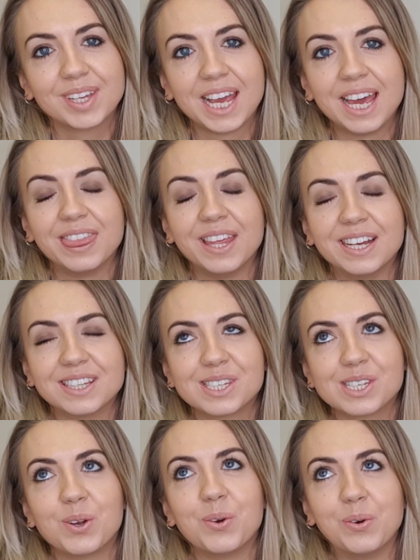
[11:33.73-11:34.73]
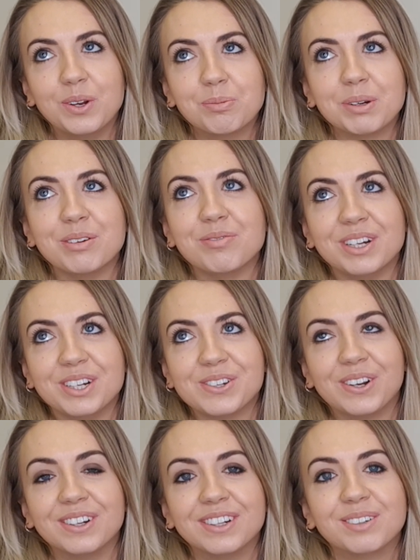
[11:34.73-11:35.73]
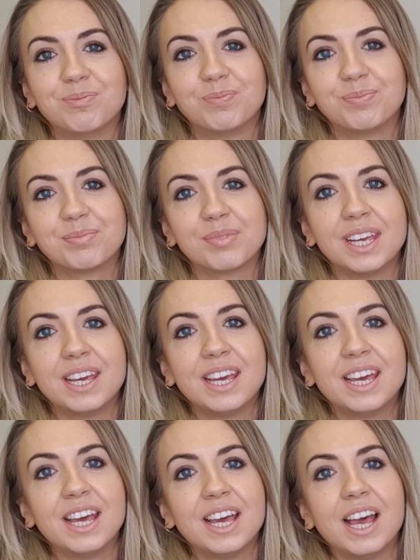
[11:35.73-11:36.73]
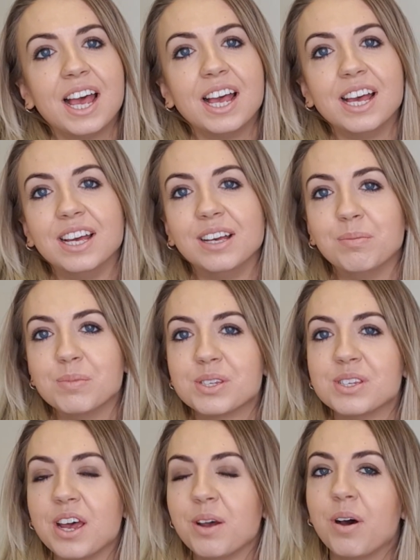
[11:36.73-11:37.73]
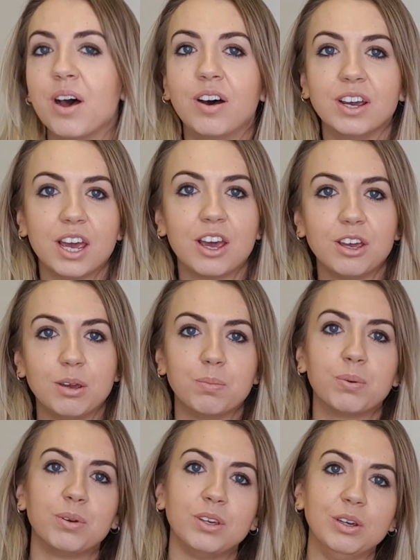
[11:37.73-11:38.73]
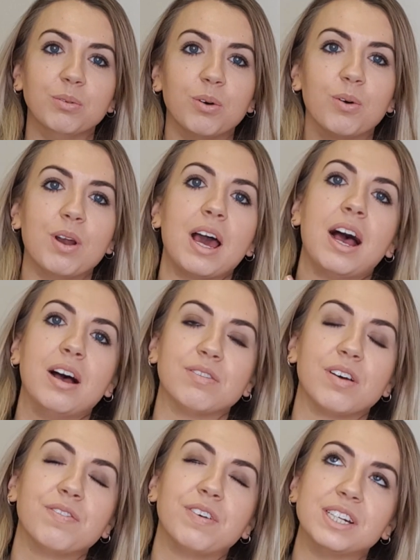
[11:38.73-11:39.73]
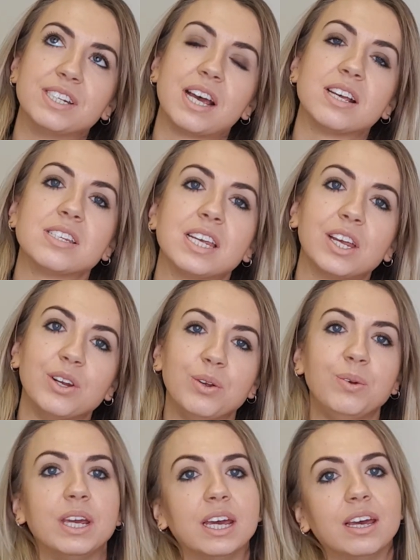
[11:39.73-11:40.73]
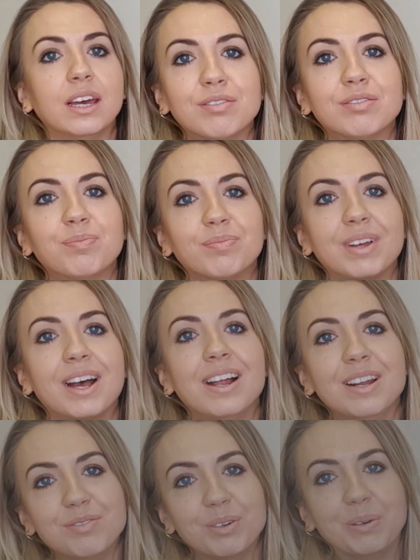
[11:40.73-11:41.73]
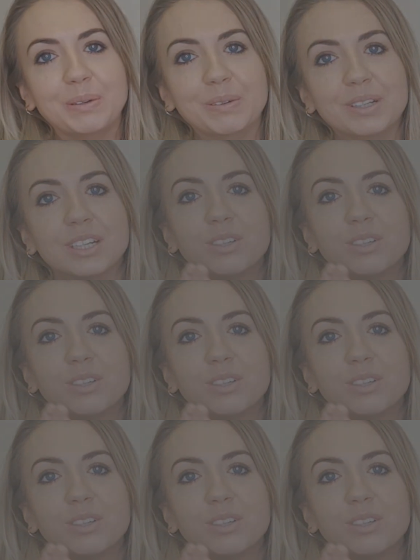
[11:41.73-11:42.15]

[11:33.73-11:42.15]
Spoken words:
And that's all I'm going to finish on. So I hope you all have a fantastic new year. I love you all.